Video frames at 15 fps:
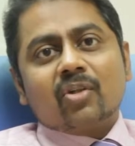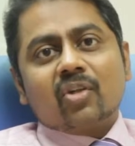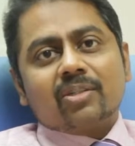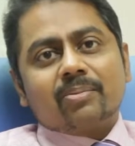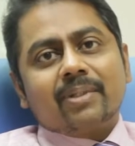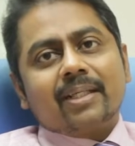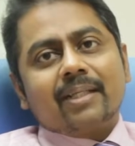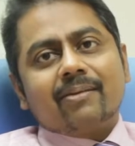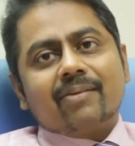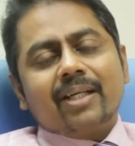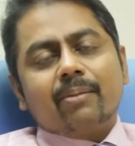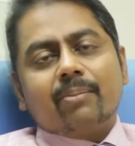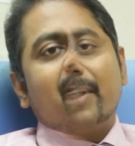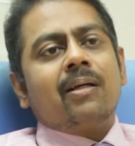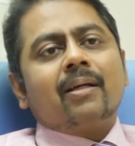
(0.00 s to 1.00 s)
cosmetic
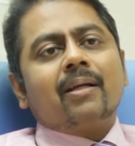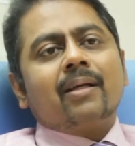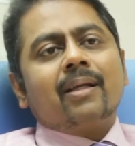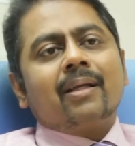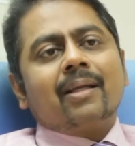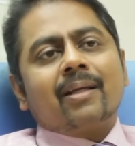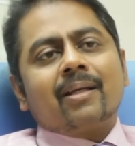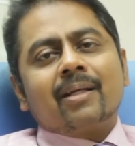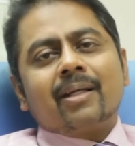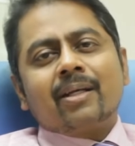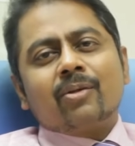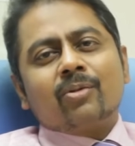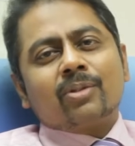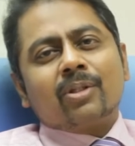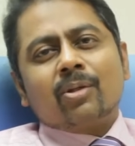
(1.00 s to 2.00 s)
treatment, it can
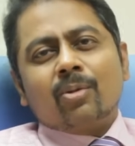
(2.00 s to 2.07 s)
induce a